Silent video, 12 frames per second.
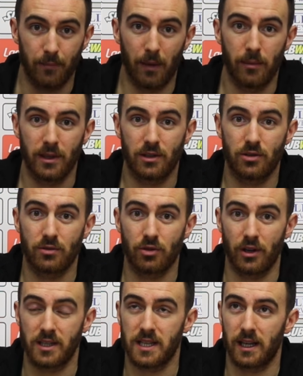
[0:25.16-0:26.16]
maybe
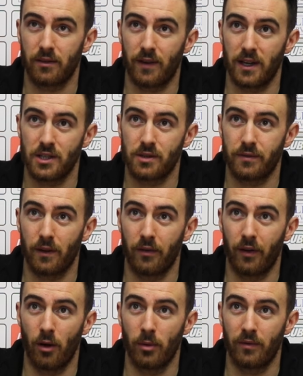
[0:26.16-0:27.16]
trying to take advantage
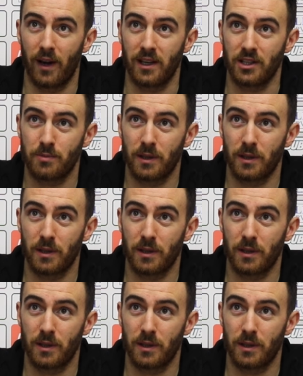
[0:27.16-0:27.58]
of home advantage,